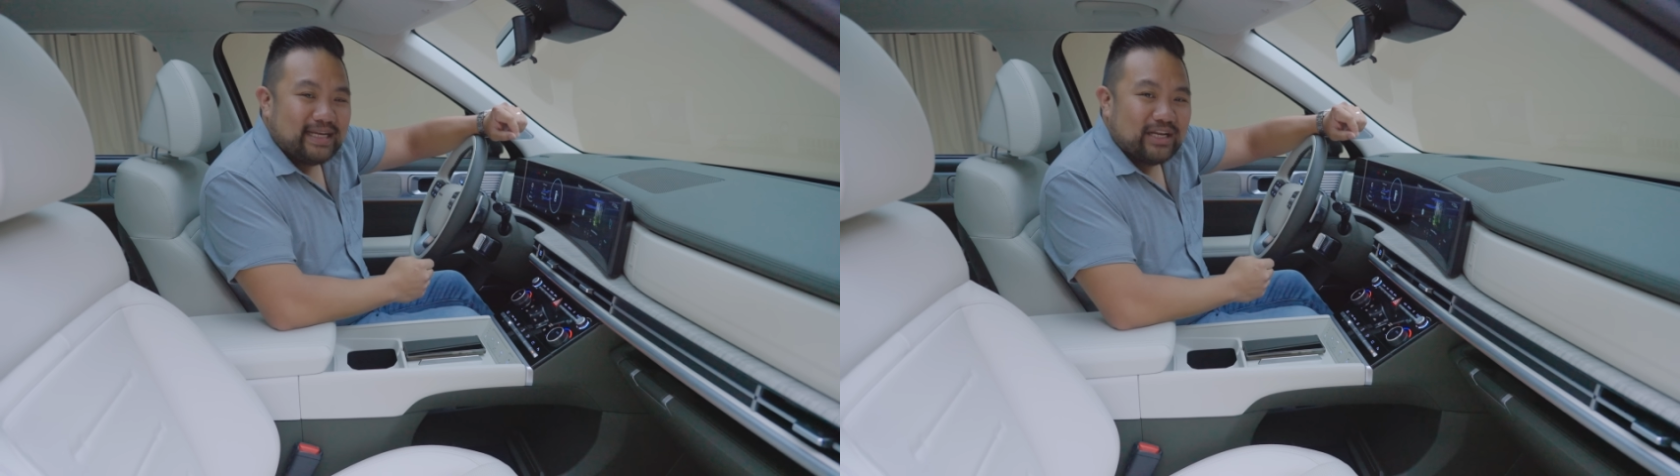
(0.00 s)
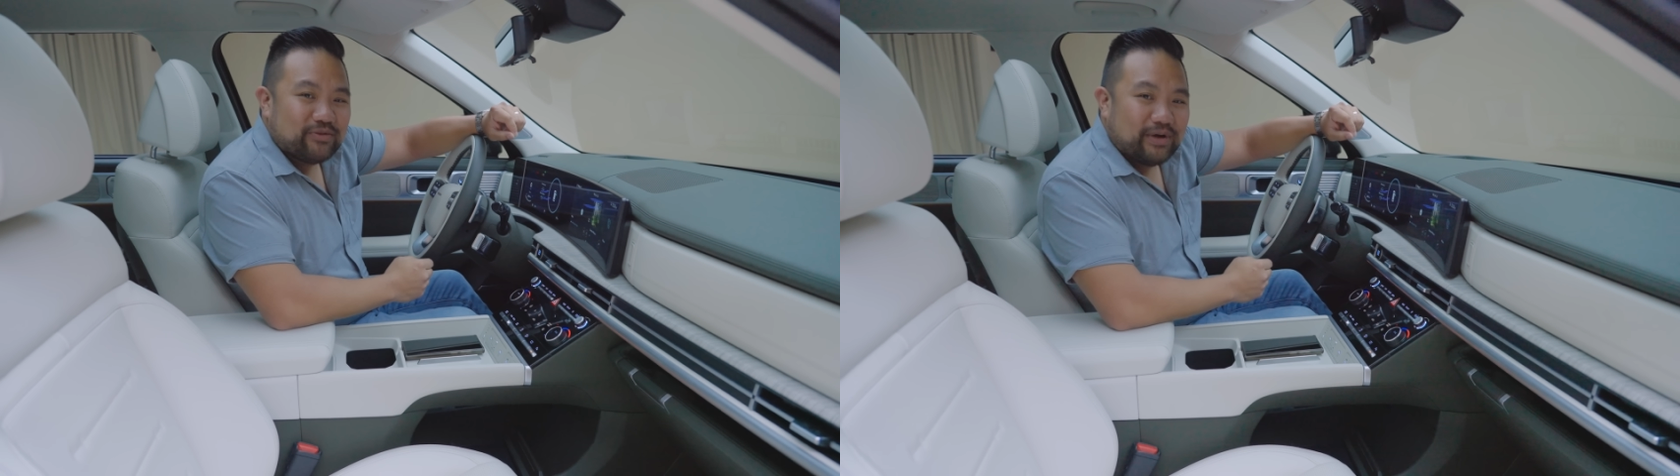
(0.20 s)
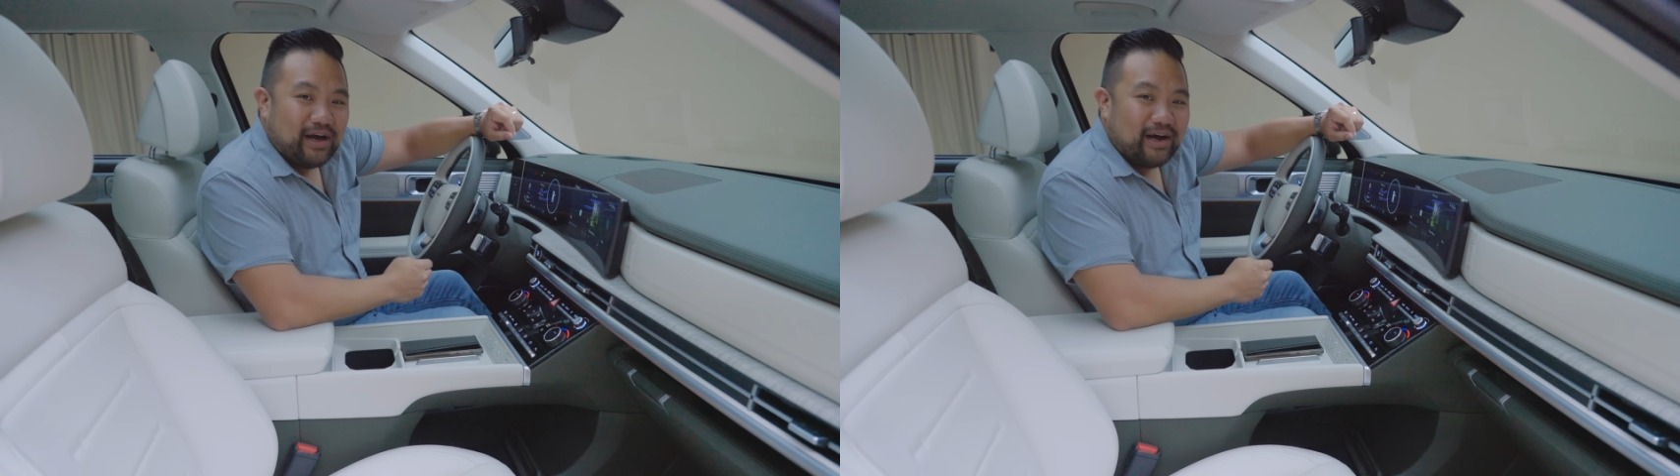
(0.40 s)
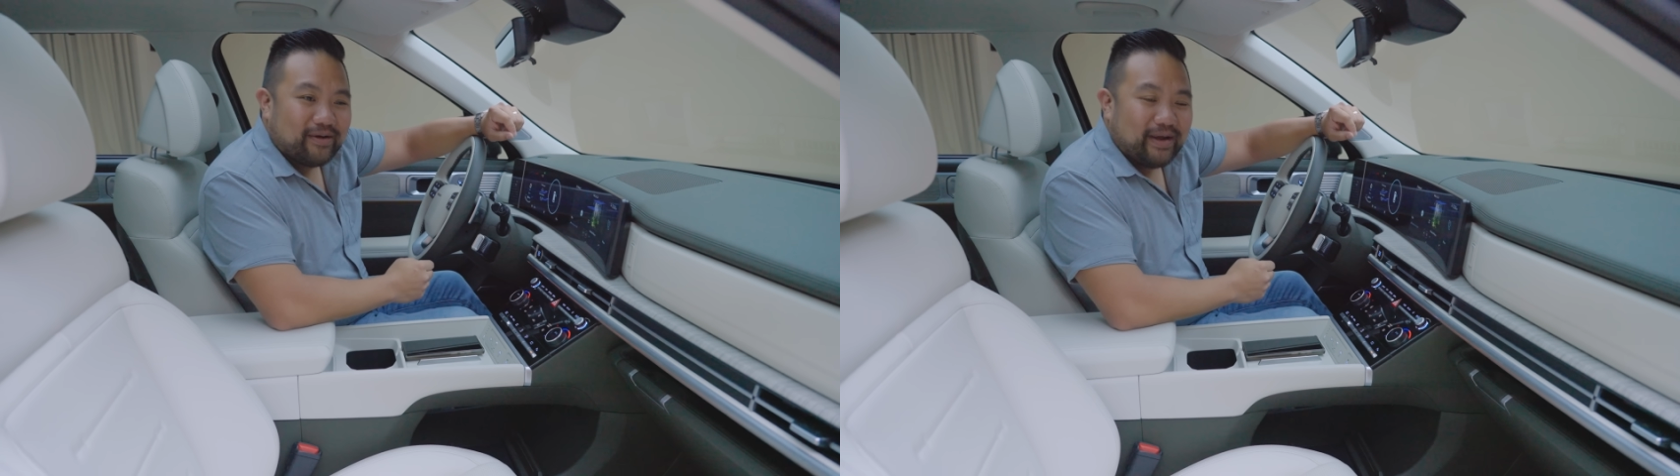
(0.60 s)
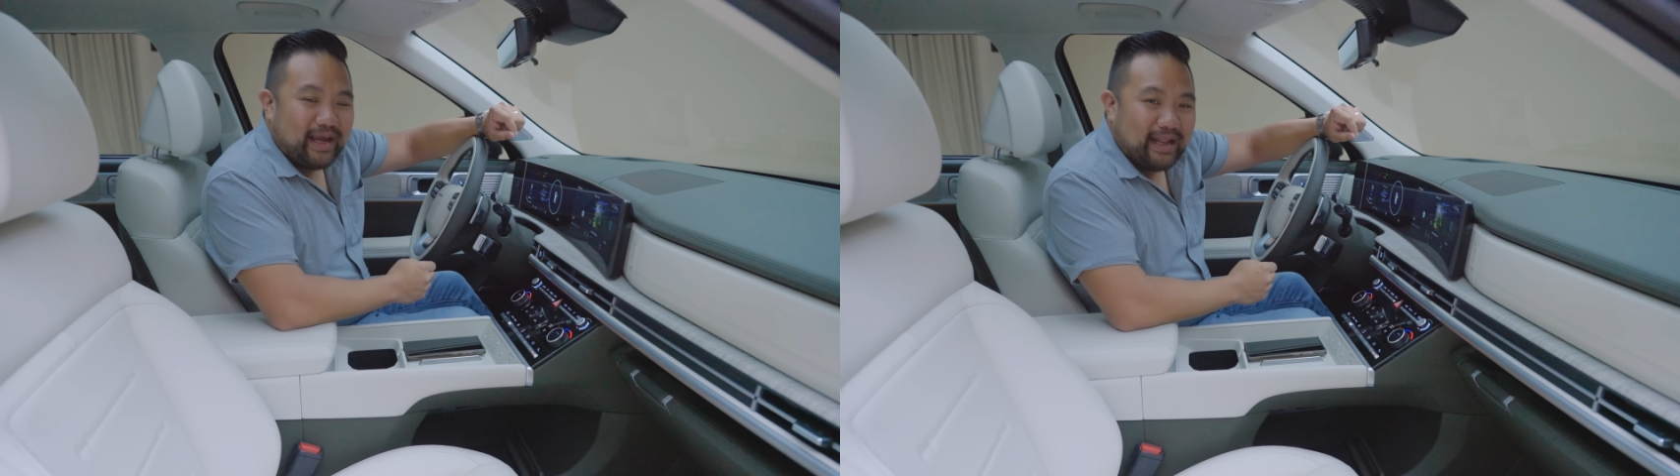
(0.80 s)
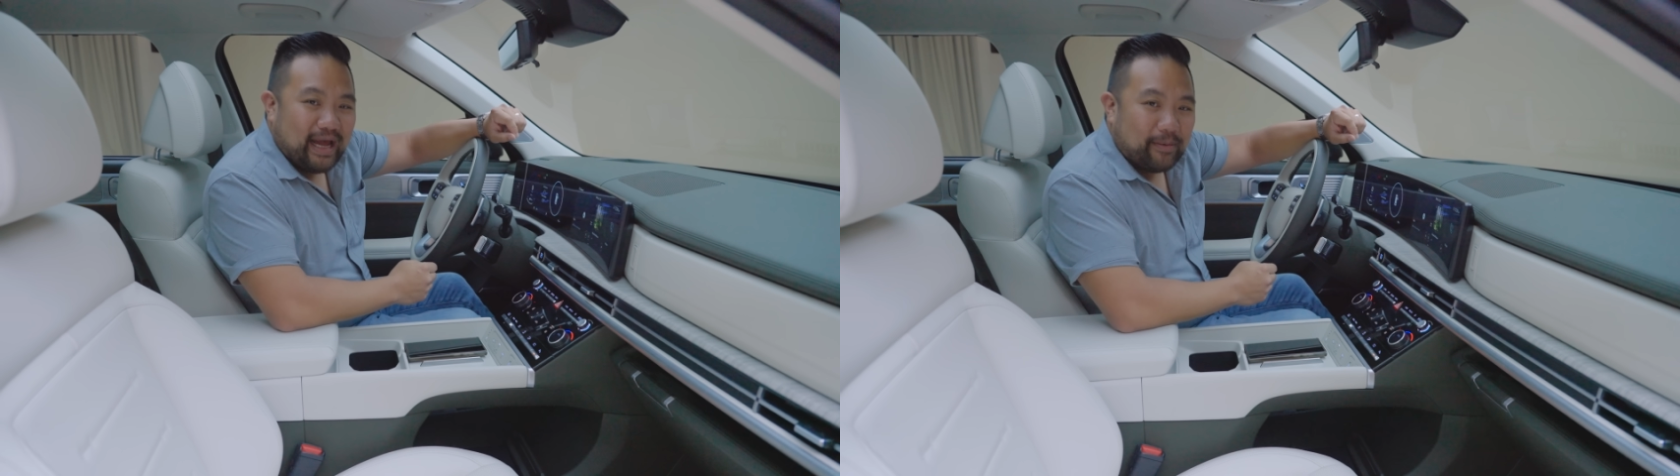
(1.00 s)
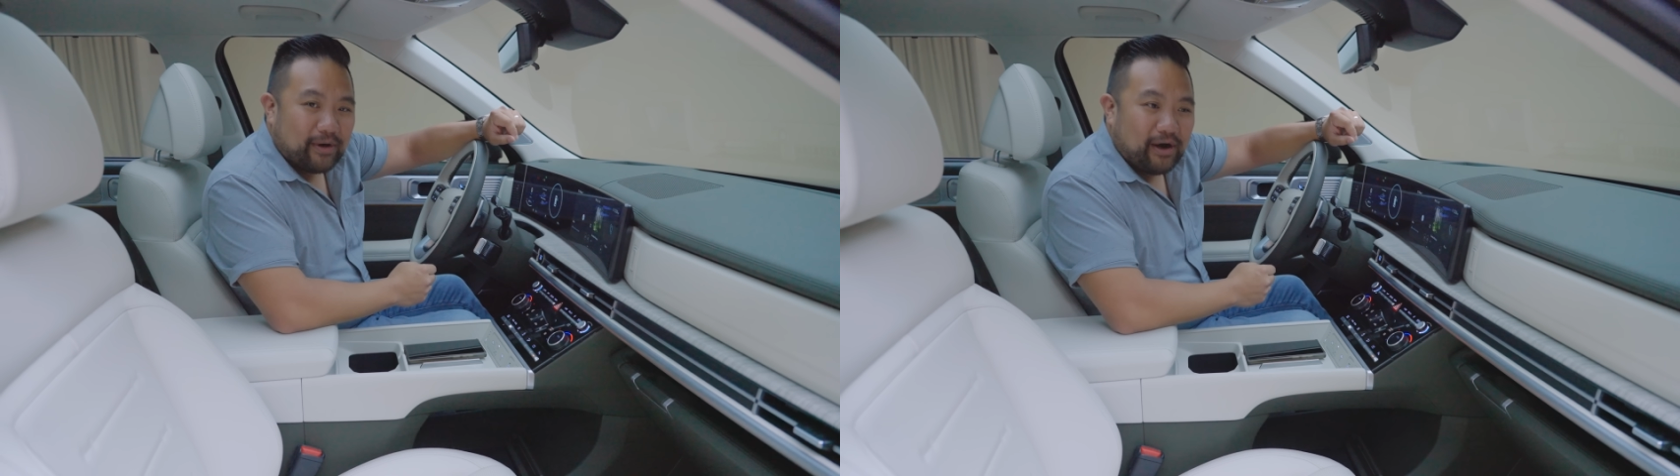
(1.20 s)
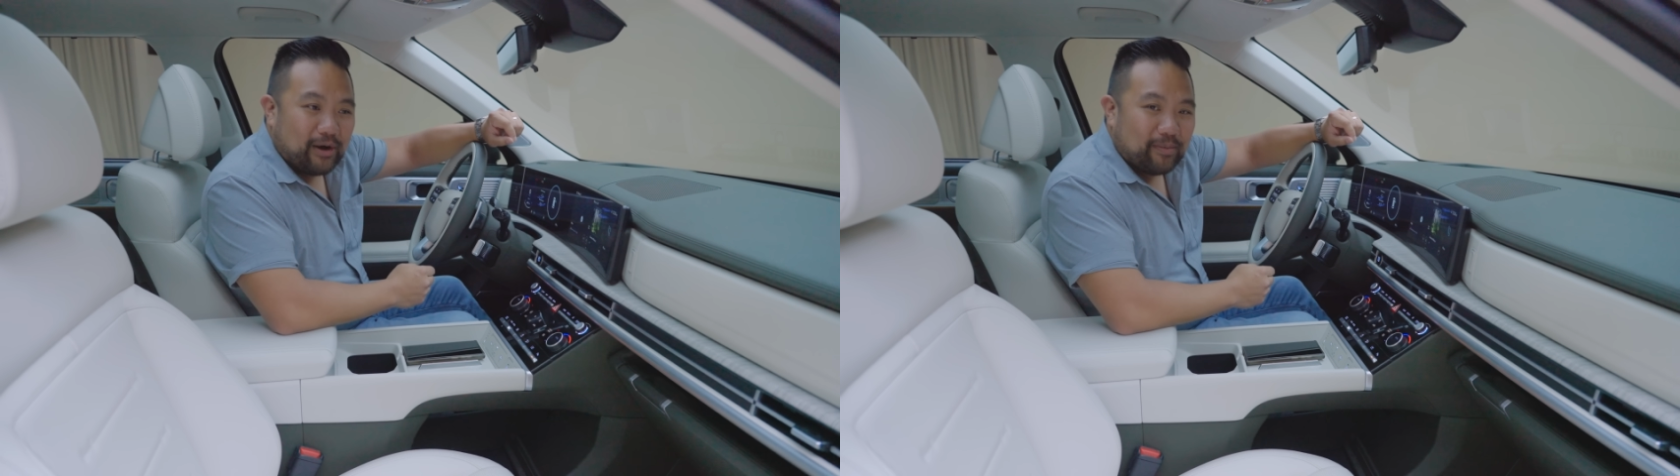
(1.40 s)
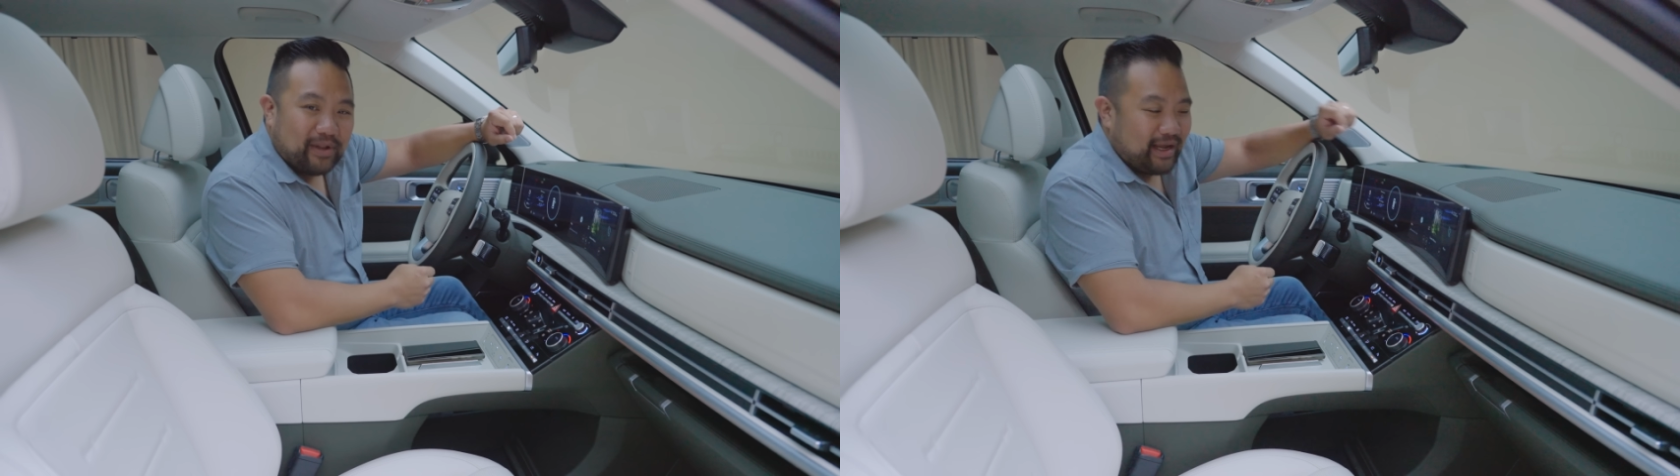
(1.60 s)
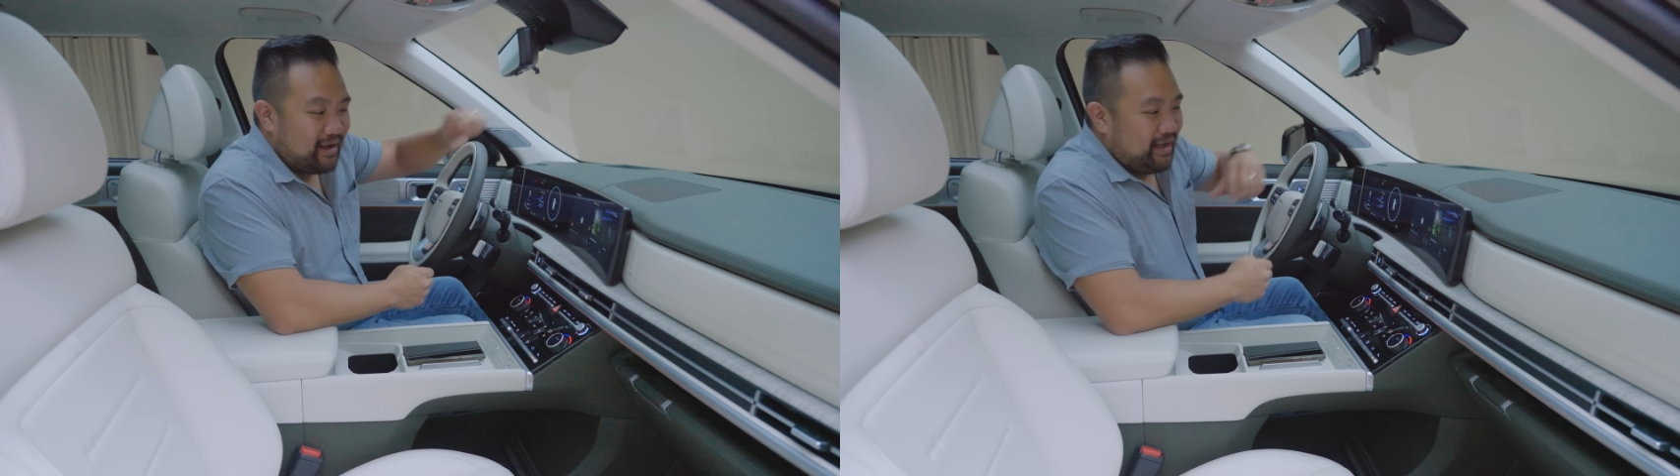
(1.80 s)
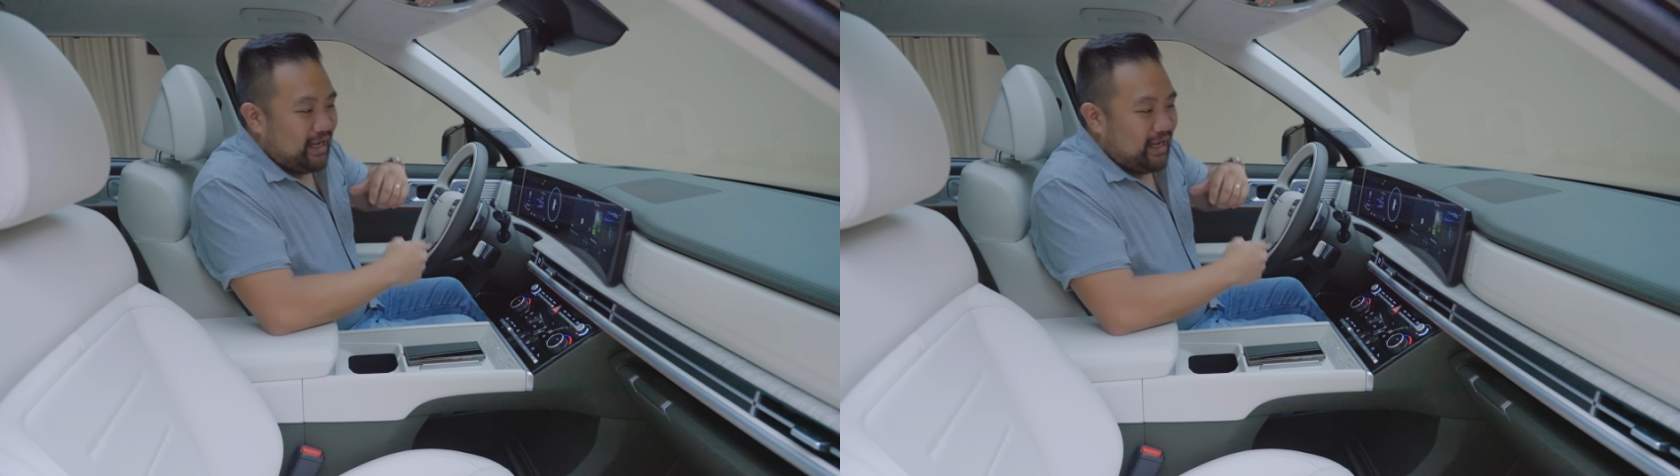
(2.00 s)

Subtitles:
Android Auto and Apple CarPlay,